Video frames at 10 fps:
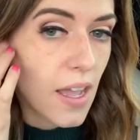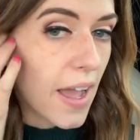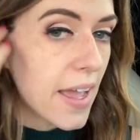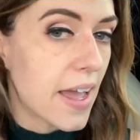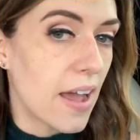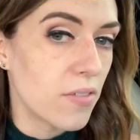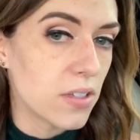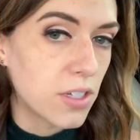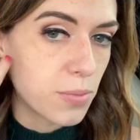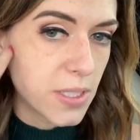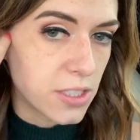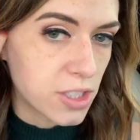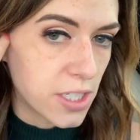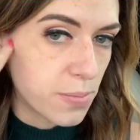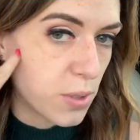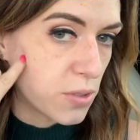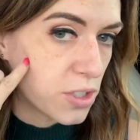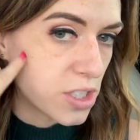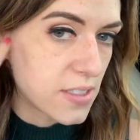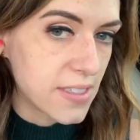I have a little bit of cheekbone
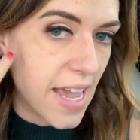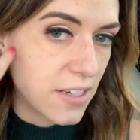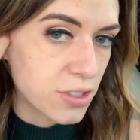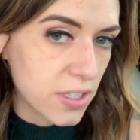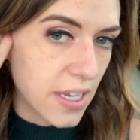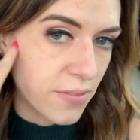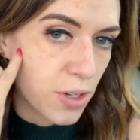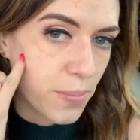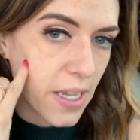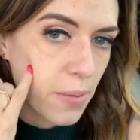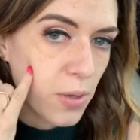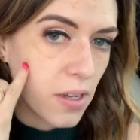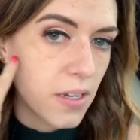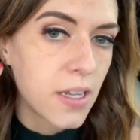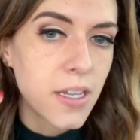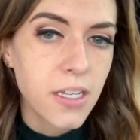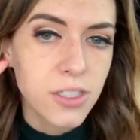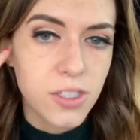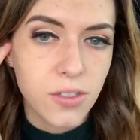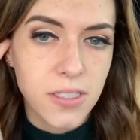just naturally. I have no makeup on.
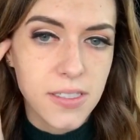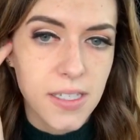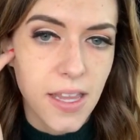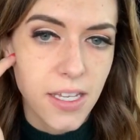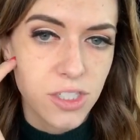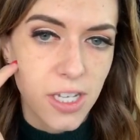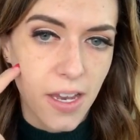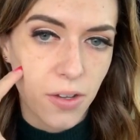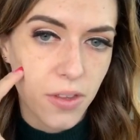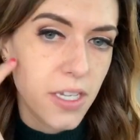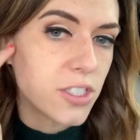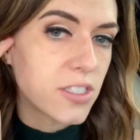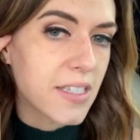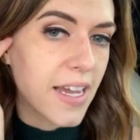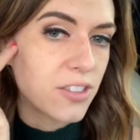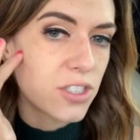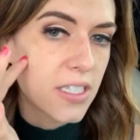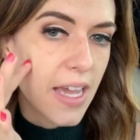So you can see that shadow that I just naturally